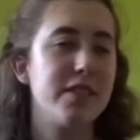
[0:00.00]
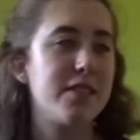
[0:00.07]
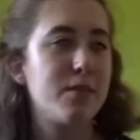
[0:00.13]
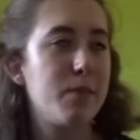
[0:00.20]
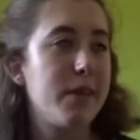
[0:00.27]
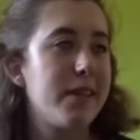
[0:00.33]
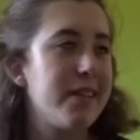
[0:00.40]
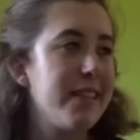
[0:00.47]

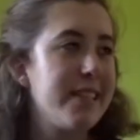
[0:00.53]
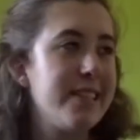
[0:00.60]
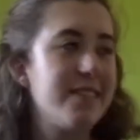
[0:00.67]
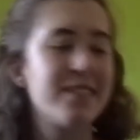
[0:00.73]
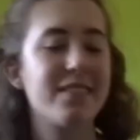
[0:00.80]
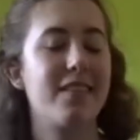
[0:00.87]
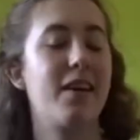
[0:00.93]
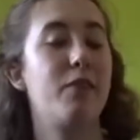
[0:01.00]

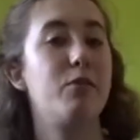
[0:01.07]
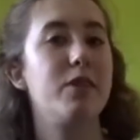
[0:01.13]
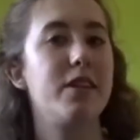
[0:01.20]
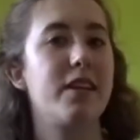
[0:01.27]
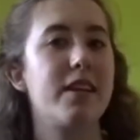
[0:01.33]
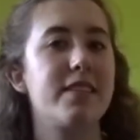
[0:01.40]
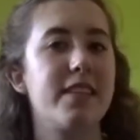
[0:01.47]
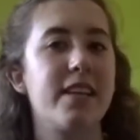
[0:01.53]
SpeakElise. I really
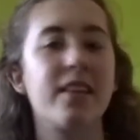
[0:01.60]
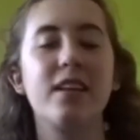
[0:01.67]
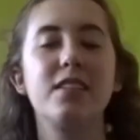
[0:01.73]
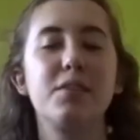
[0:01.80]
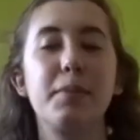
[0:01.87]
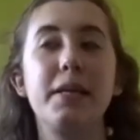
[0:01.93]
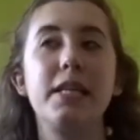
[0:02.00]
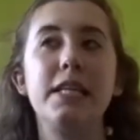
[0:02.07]
like saying
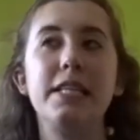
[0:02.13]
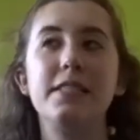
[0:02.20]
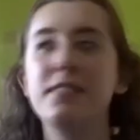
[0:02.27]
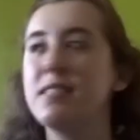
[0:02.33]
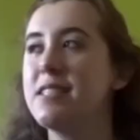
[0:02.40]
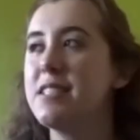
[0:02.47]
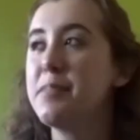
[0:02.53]
that, SpeakElise.